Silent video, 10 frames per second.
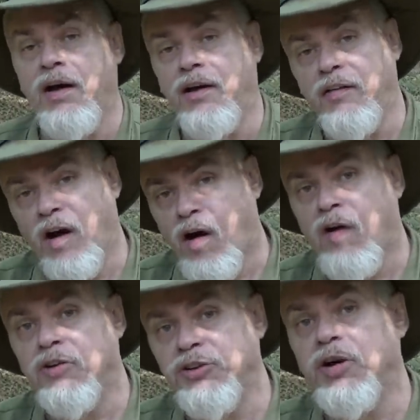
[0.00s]
Now there
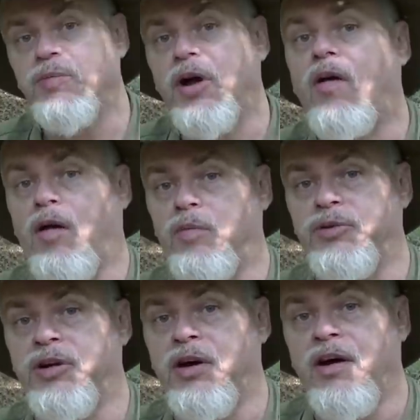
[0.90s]
are some
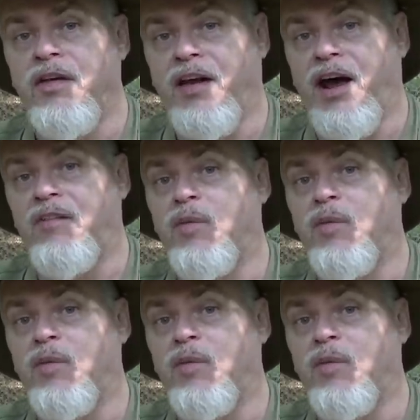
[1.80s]
tarps that have a